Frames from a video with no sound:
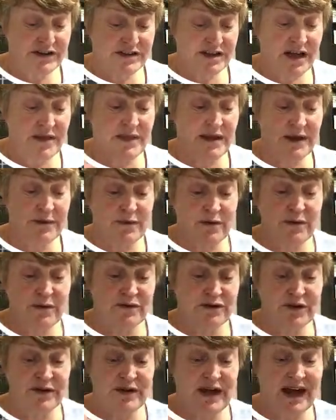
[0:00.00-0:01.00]
and then we will
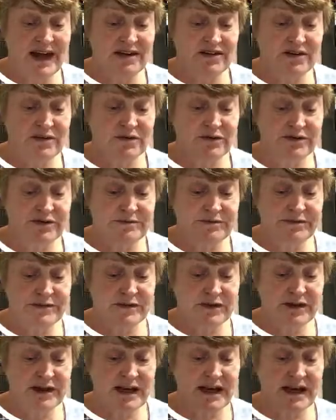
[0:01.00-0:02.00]
do the handles.
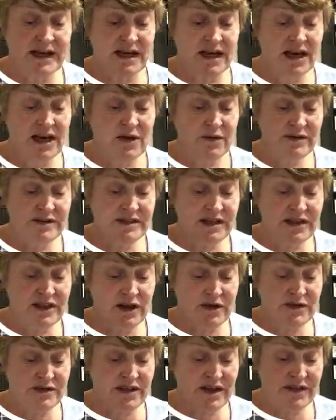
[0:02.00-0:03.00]
Okay, we did
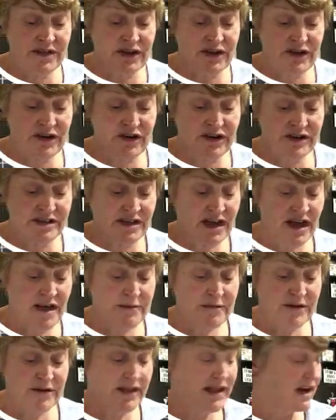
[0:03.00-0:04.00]
those the other night,
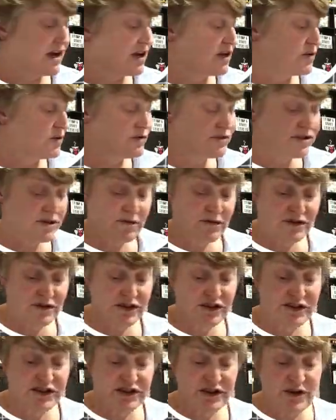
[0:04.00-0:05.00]
but then I also want
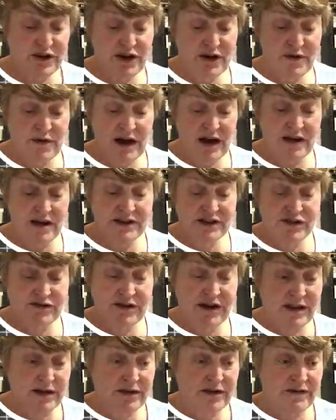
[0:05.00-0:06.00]
to show you a
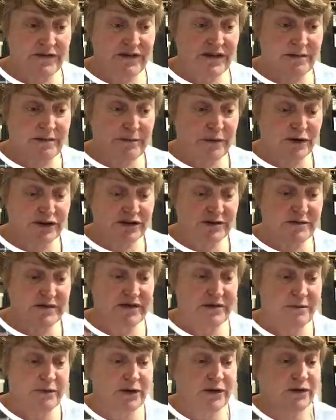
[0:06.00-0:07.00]
strengthener for the bottom of
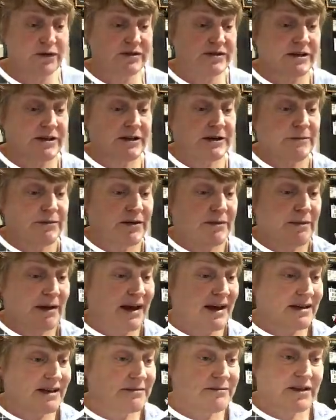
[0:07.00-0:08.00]
the box, the
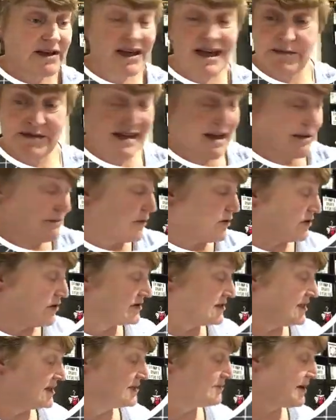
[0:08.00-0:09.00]
bag. I keep saying
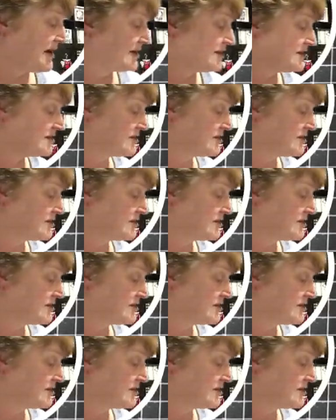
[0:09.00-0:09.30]
box and it's bag,